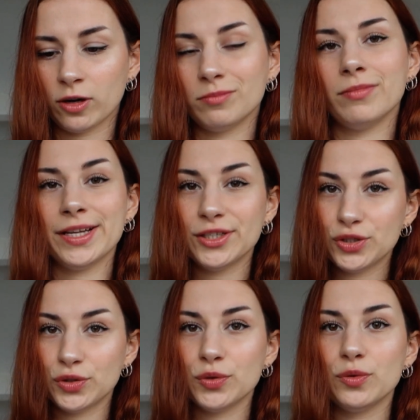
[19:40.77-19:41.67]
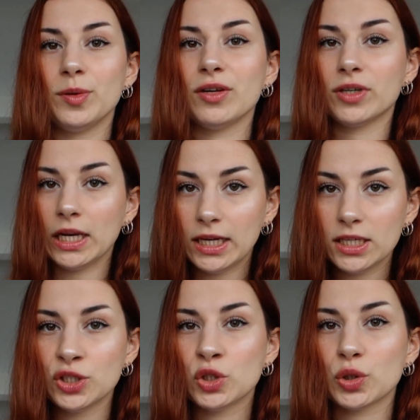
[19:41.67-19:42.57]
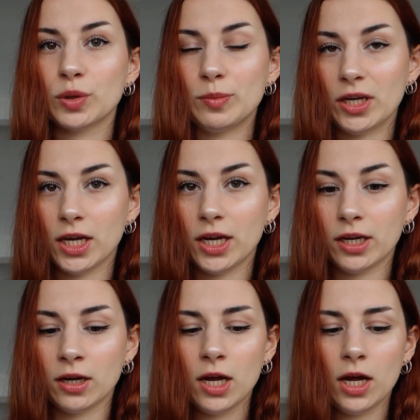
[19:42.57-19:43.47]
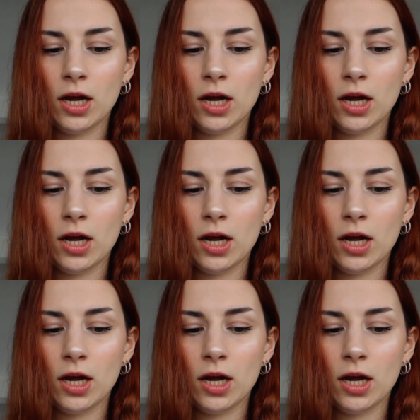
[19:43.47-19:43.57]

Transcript: are meant to be released or being